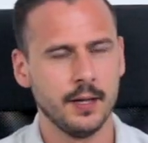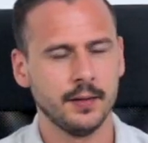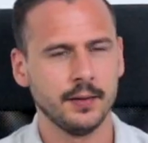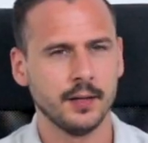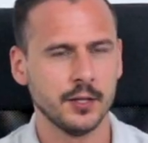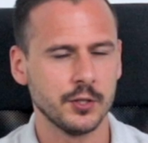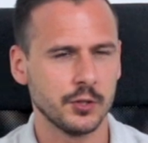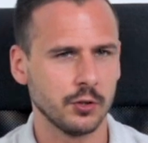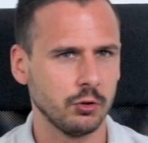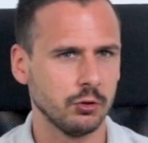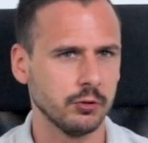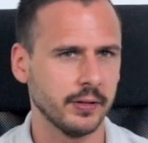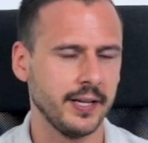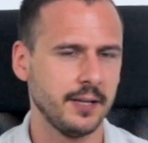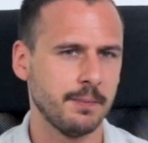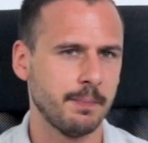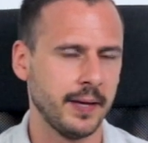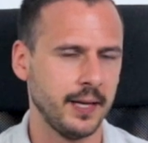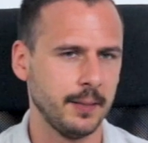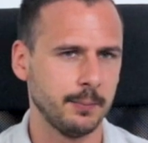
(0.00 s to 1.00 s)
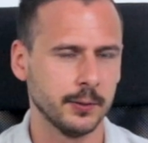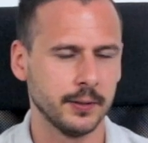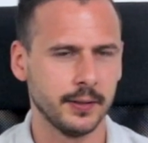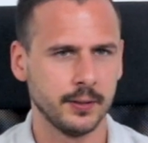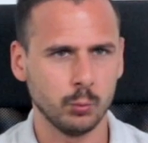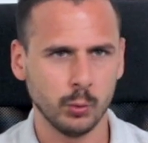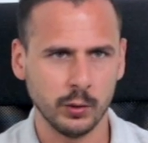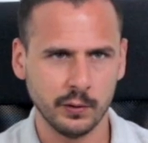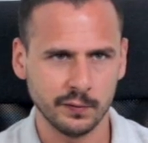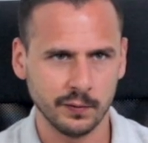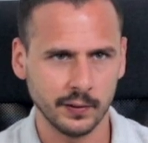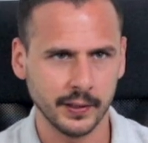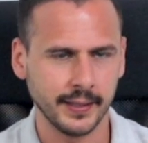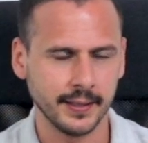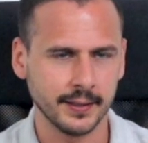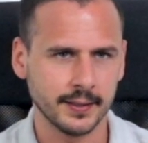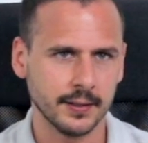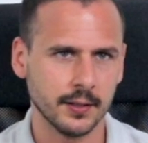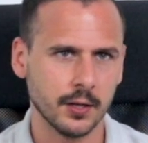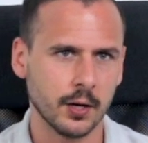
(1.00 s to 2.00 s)
There's a great paper that we've
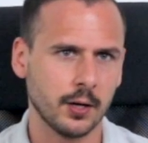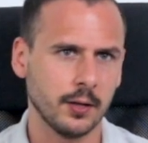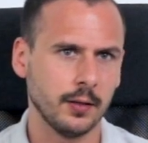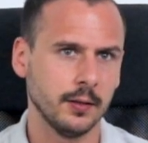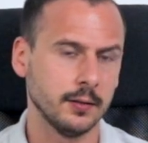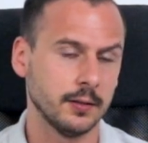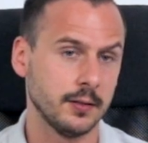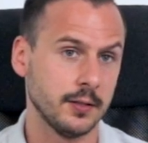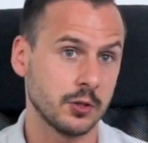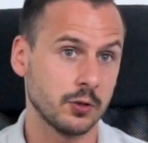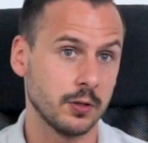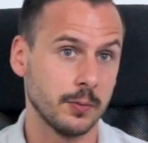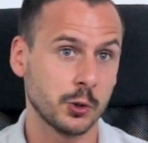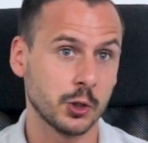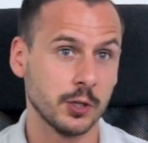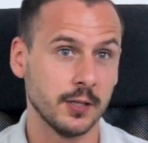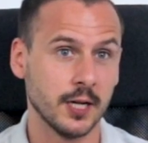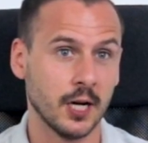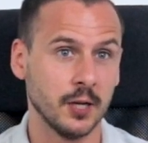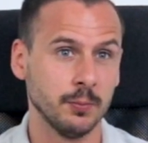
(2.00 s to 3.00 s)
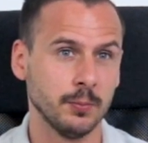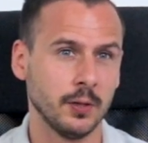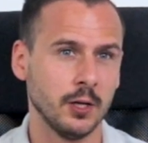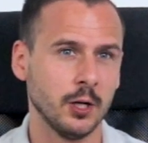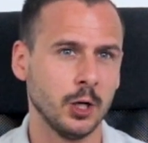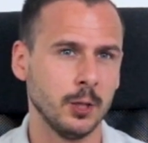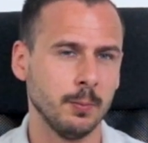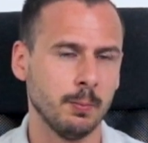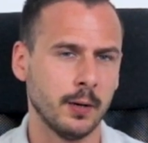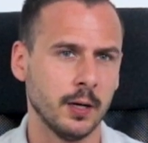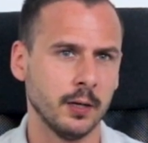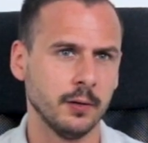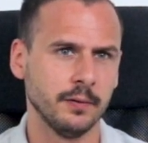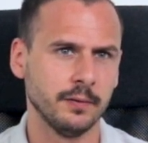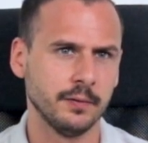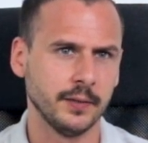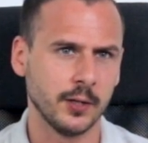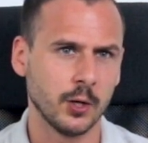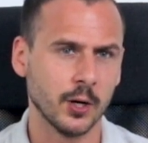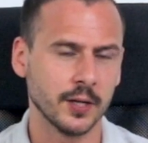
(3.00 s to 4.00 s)
linked in the description down below by
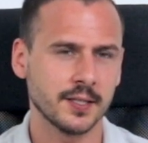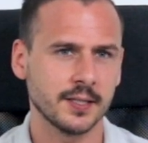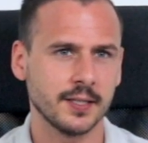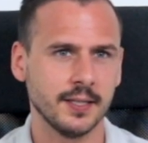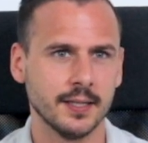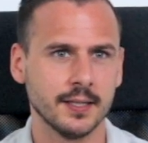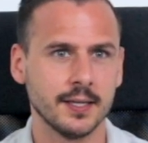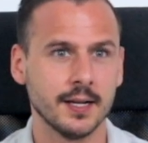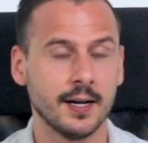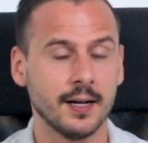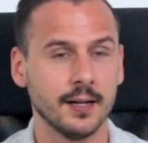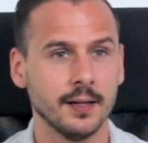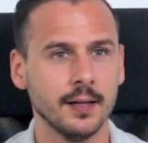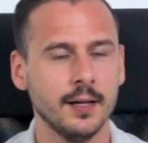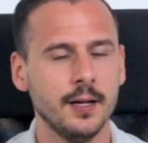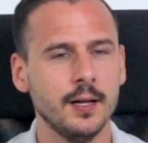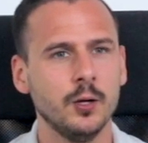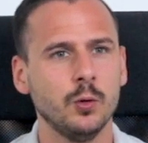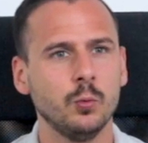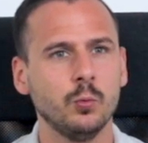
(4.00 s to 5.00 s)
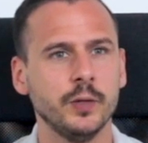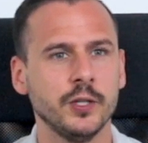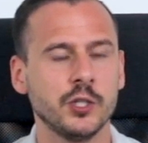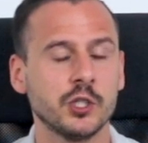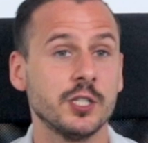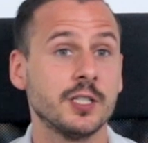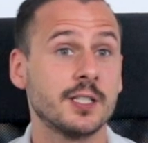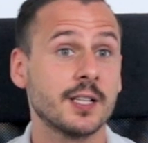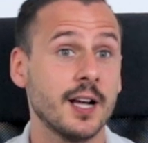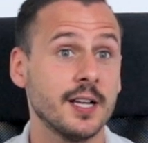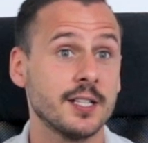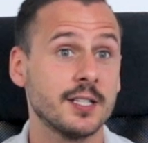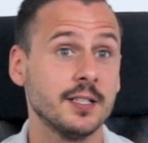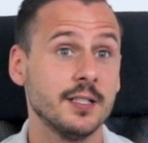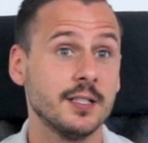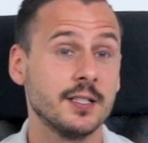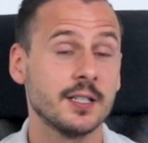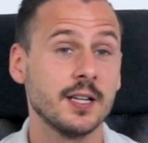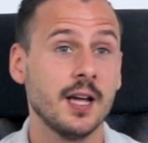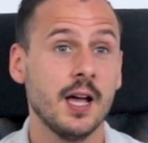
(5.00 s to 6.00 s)
Vigotsky et al., which
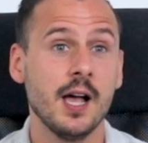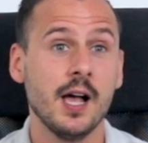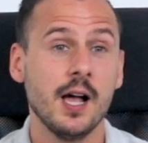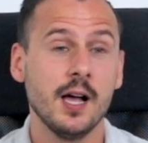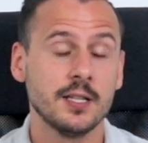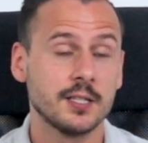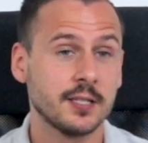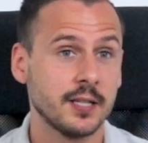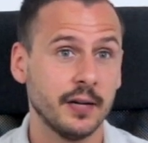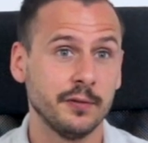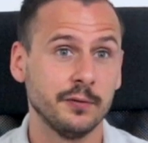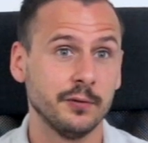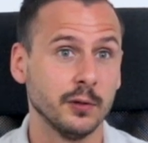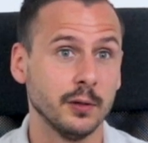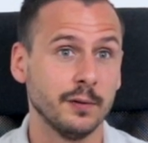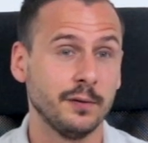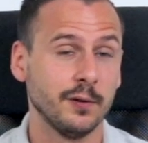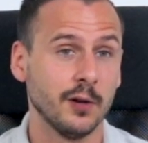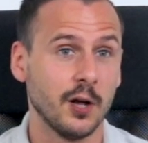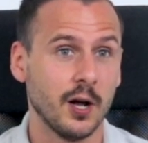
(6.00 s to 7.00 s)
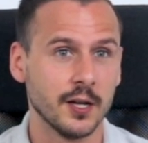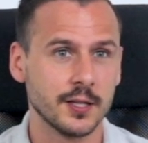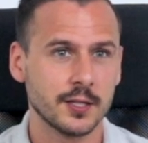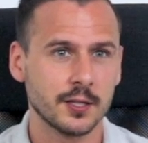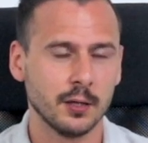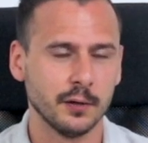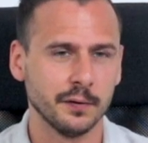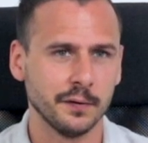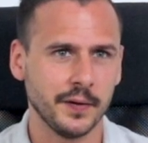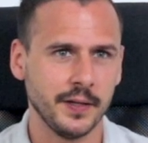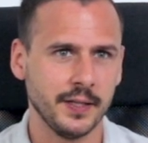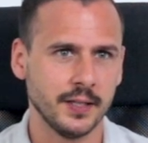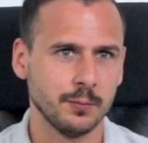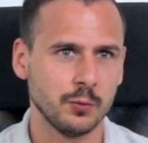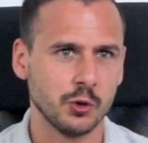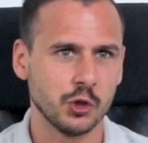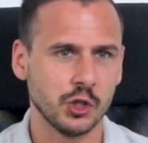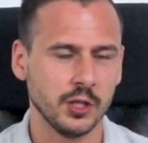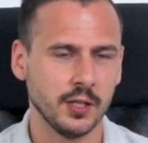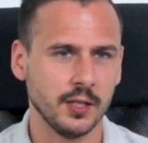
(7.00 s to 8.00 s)
discusses several flaws of E
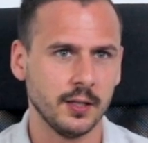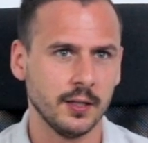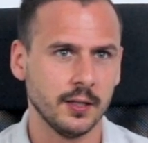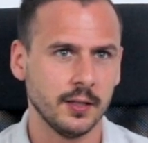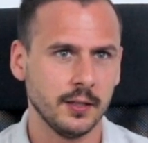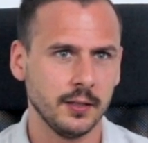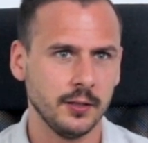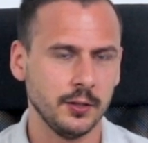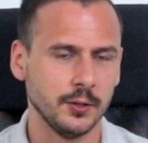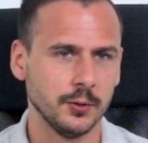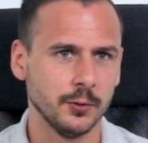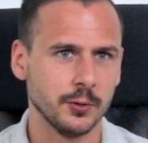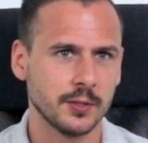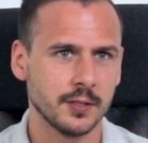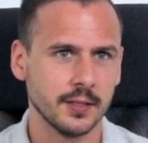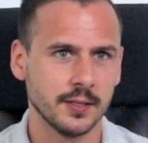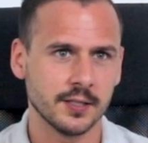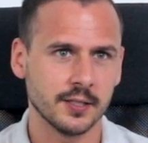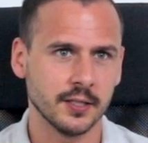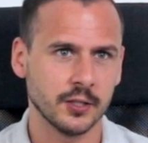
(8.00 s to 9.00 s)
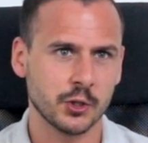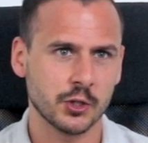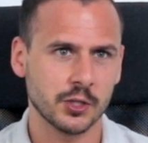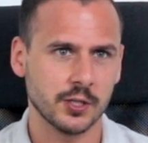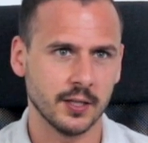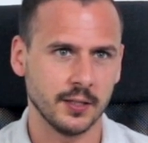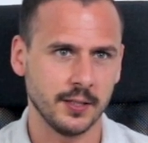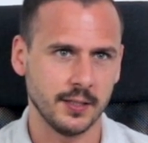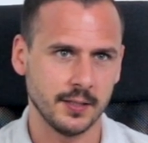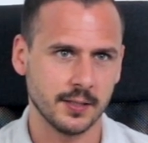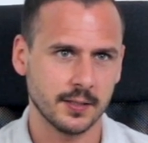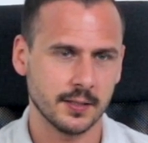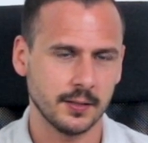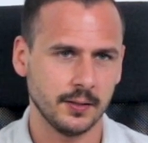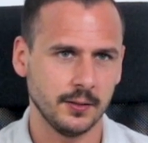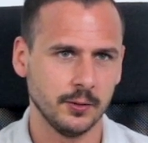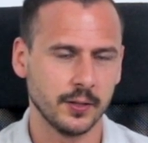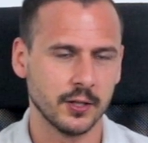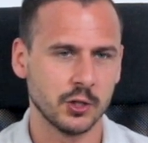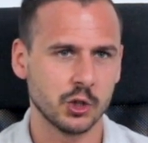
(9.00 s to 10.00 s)
M G used in such studies.
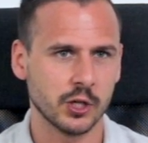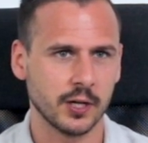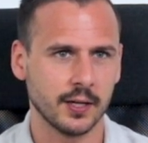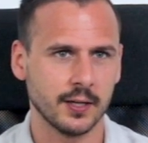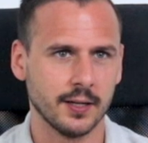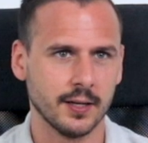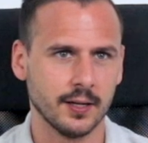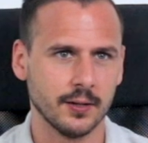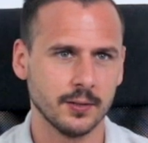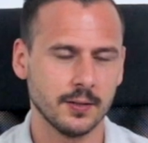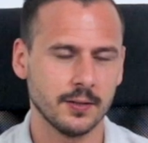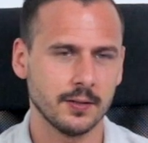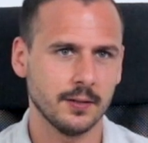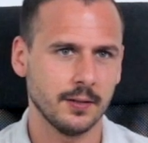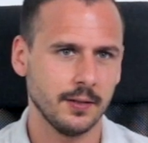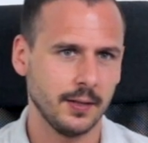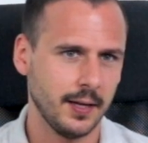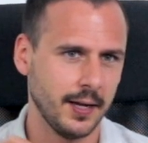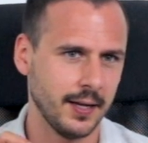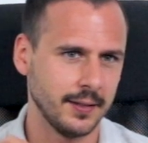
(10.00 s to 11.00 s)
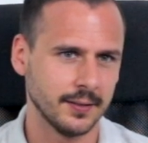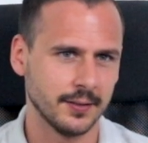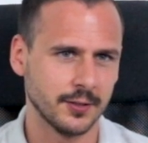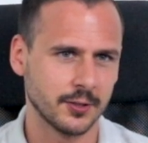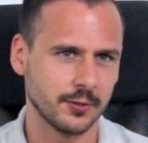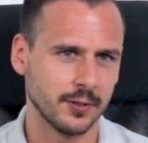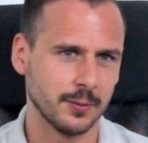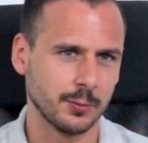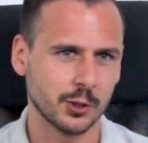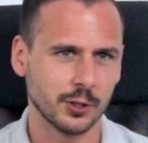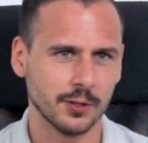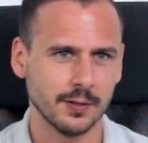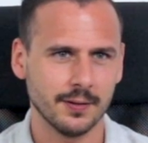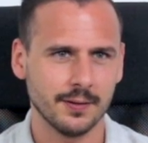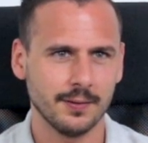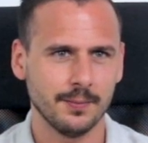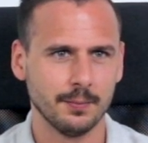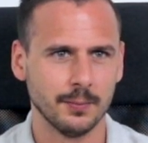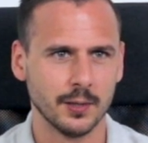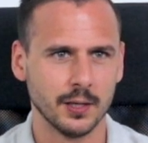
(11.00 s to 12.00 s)
You can check it out in the description
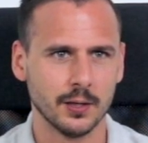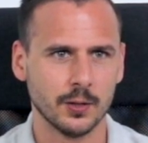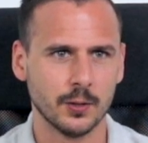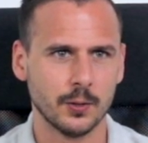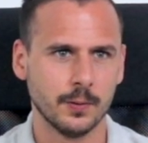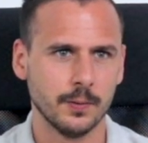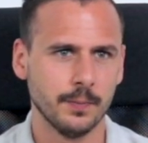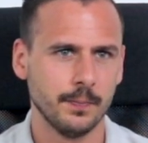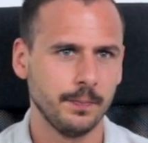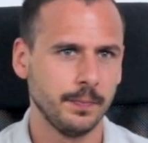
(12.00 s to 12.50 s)
below.